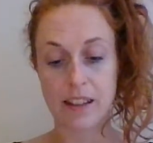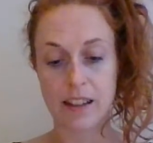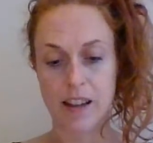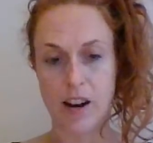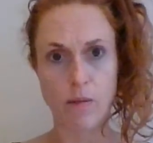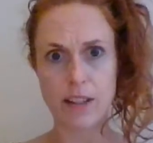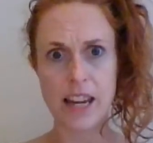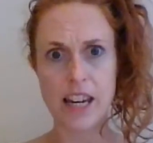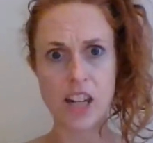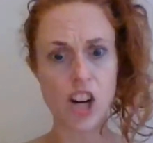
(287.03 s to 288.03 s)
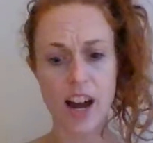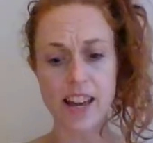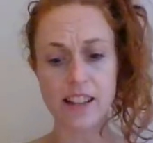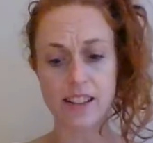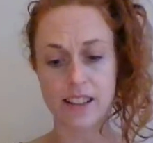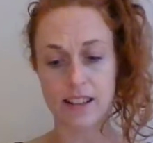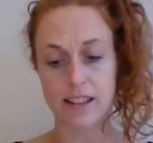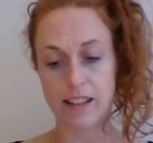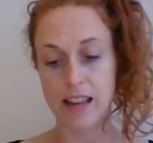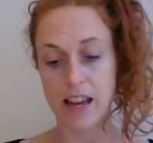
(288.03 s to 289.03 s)
"I don't see any giants,"
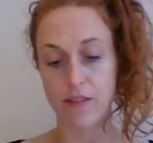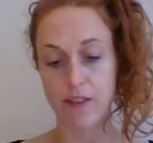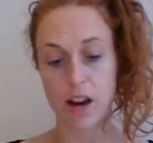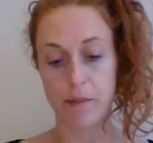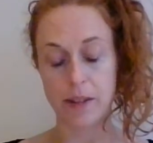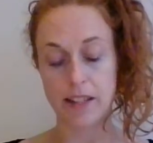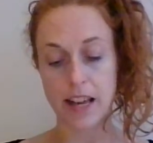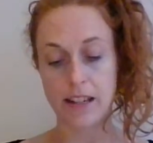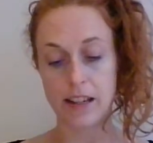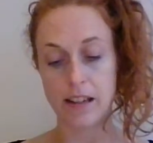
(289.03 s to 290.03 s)
the head of the army said.